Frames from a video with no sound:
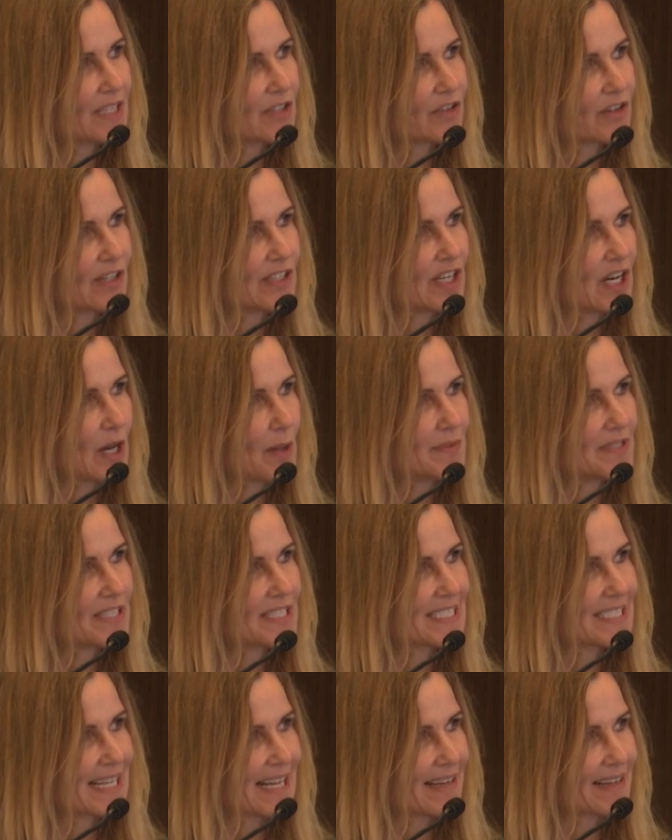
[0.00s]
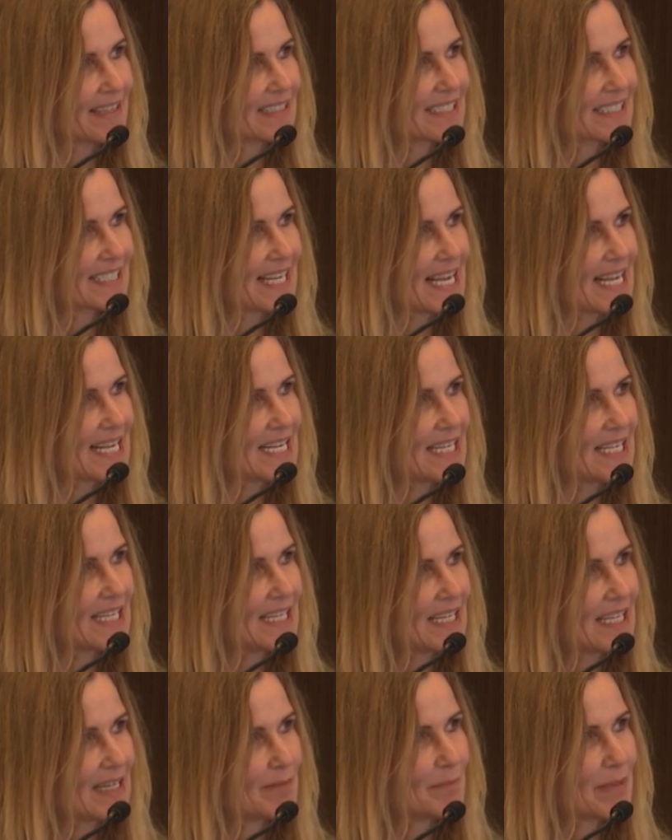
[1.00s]
granulomatous slack skin,
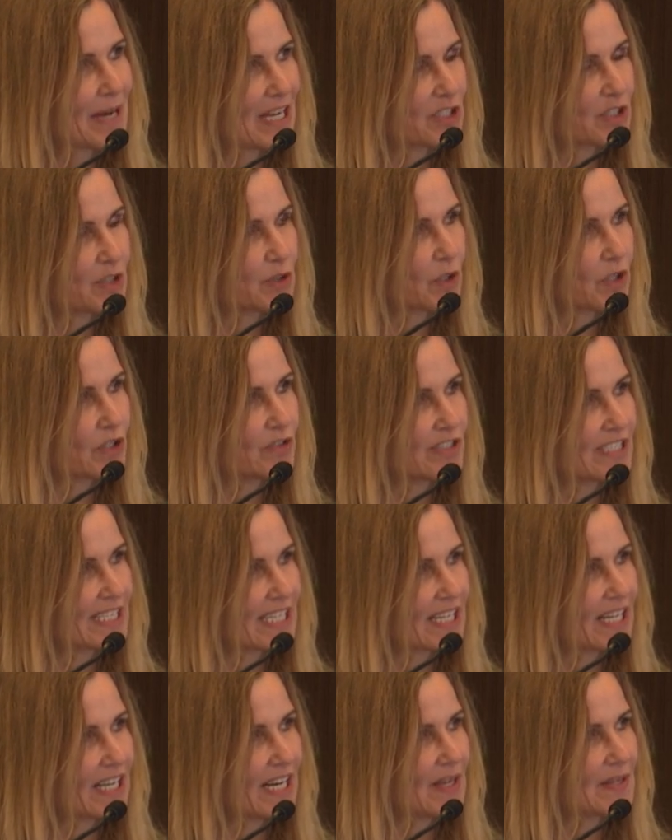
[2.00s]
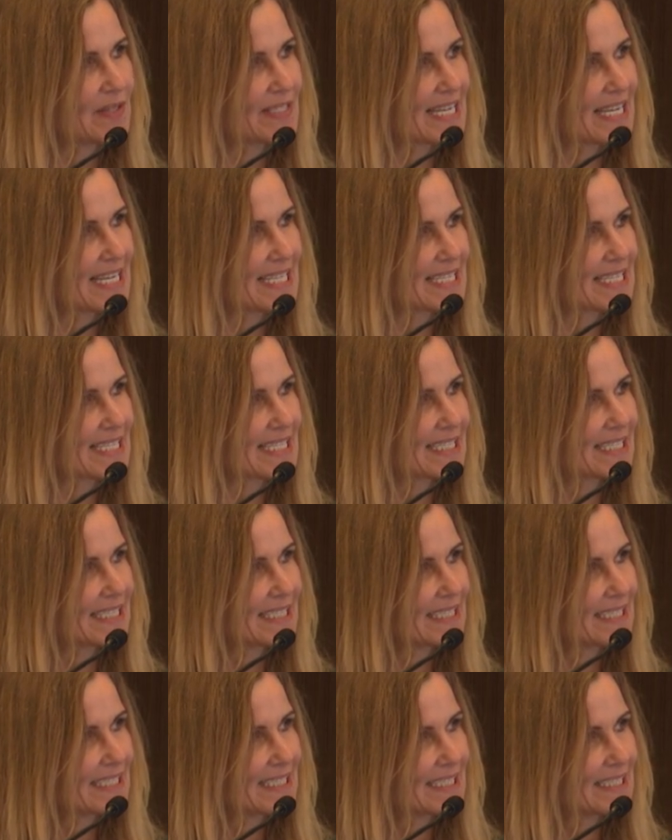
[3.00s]
and pagetoid reticulosis,
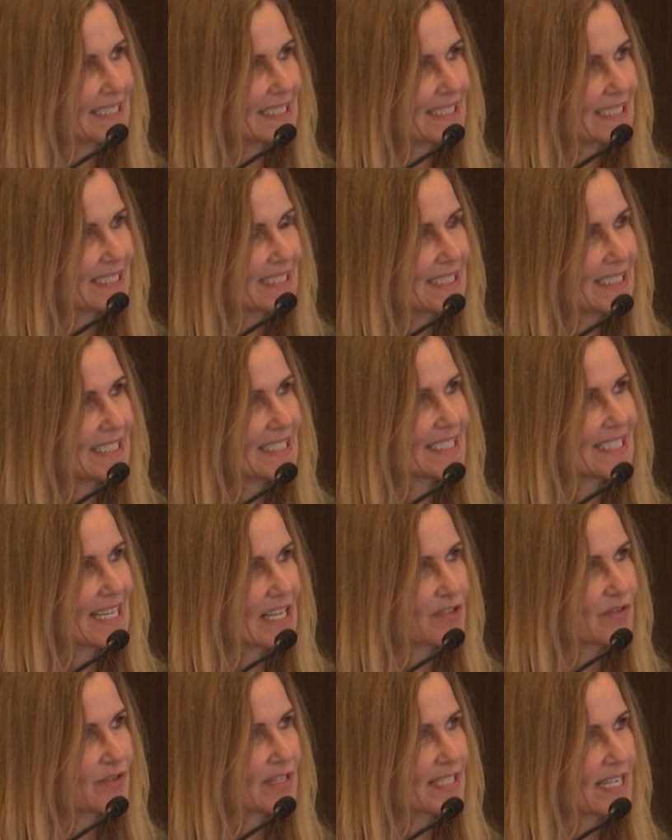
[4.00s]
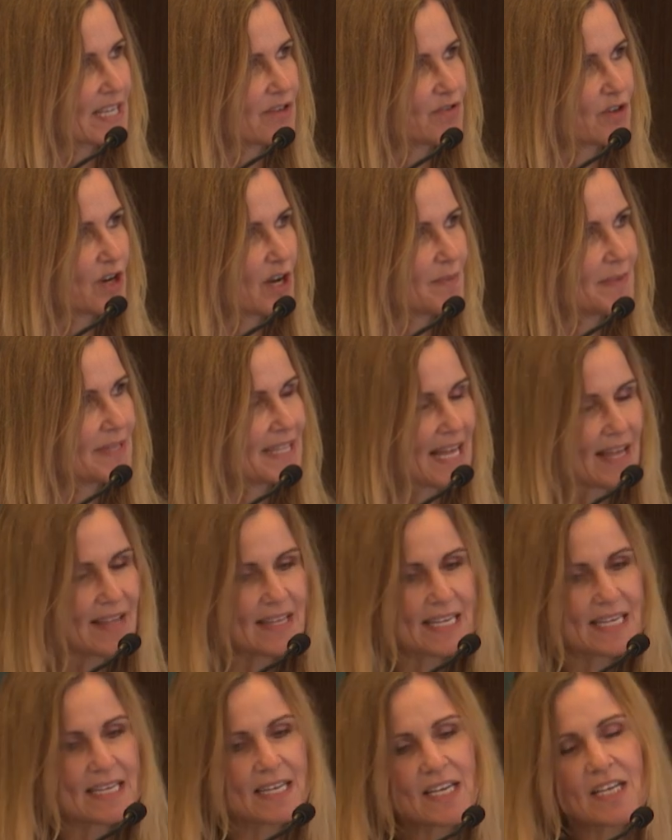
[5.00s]
and Sézary syndrome. And they're
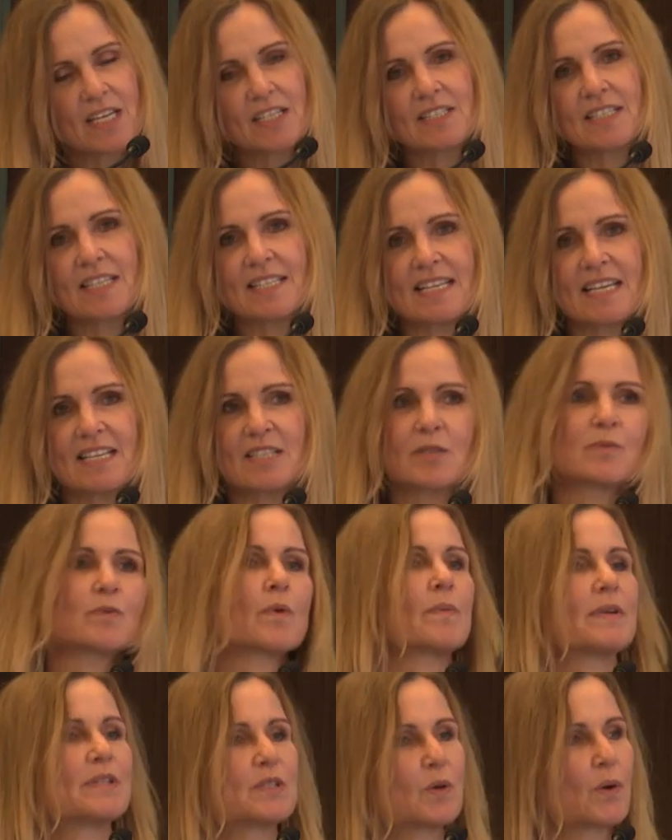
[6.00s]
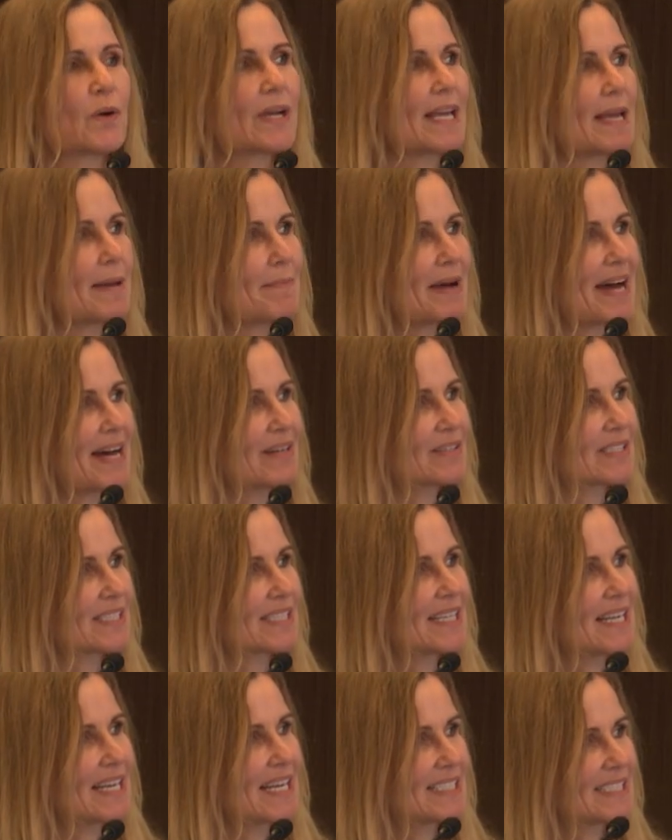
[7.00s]
the diseases we'll be talking about
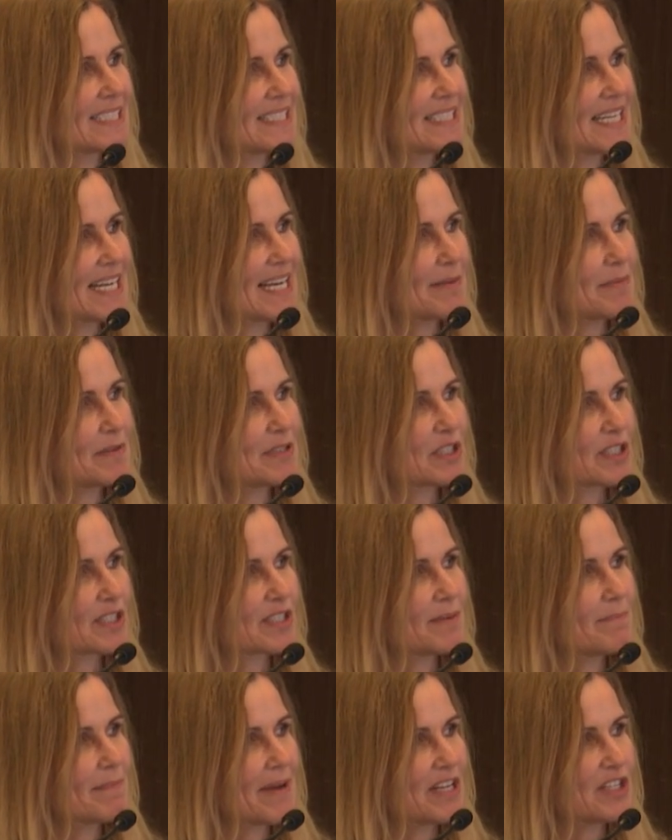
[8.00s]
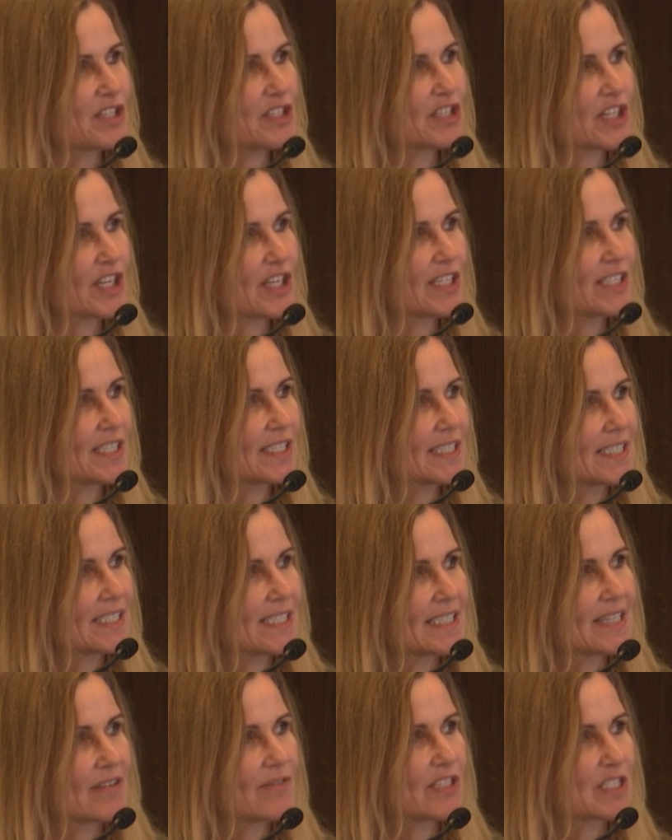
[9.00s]
today. But just to mention,
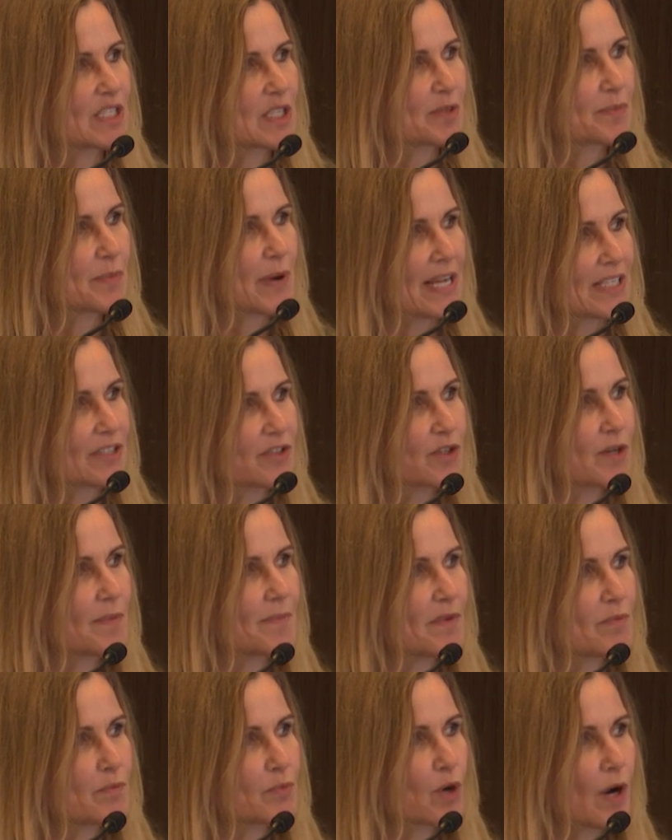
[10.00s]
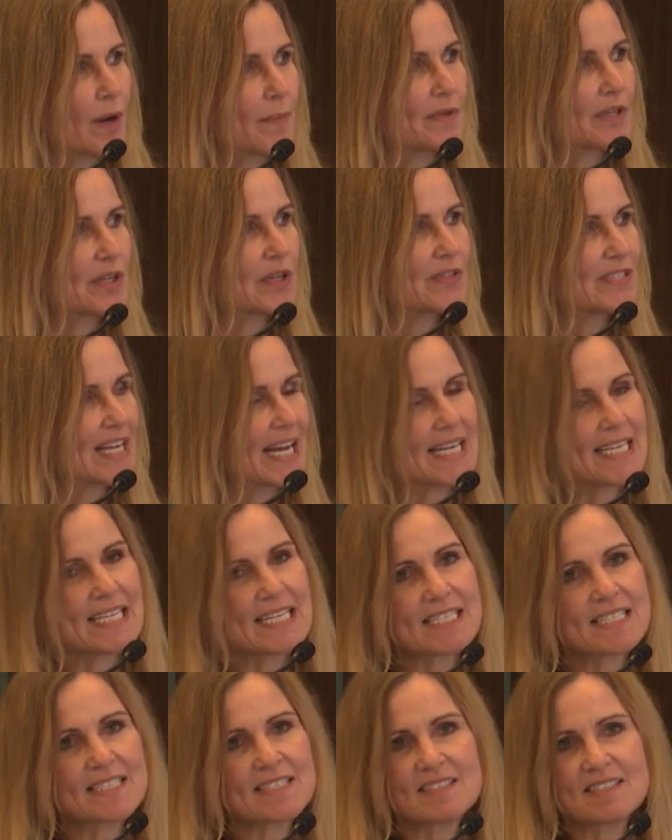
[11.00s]
there is a spectrum of primary
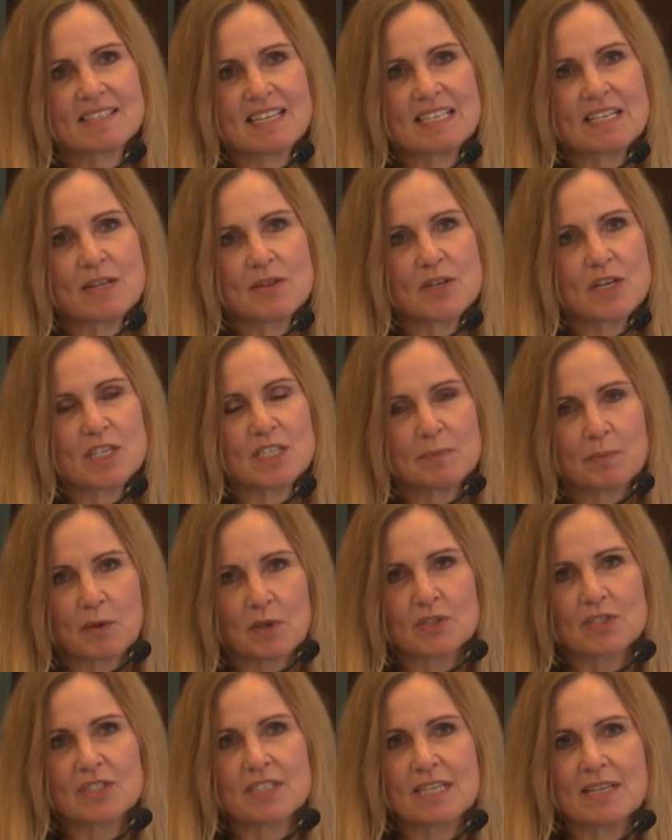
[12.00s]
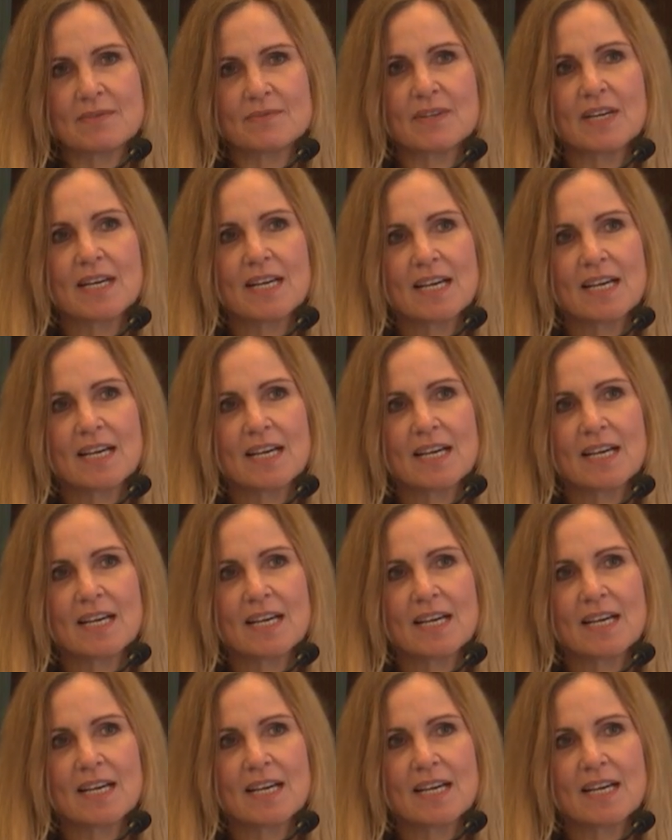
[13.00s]
cutaneous CD30 positive